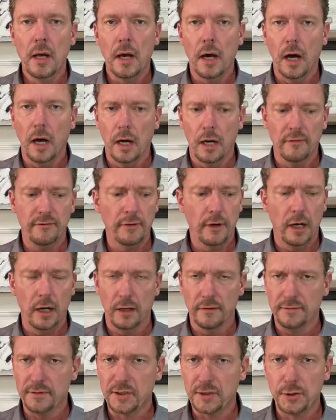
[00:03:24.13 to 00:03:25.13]

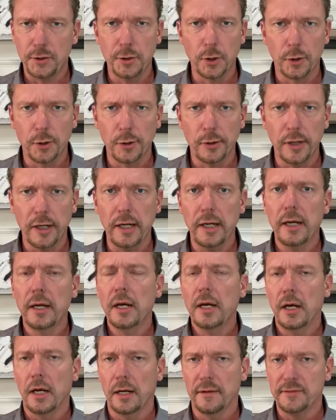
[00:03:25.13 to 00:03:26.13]
of sugary,
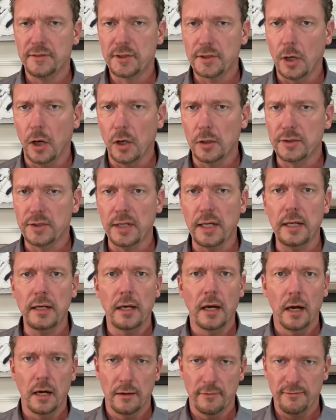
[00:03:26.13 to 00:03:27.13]
of
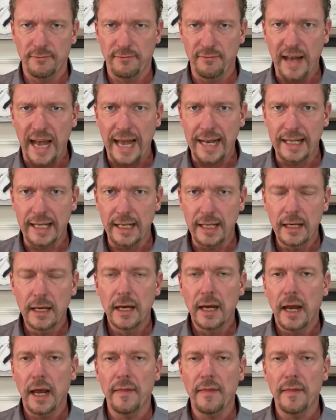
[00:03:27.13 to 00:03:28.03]
salty, of fatty,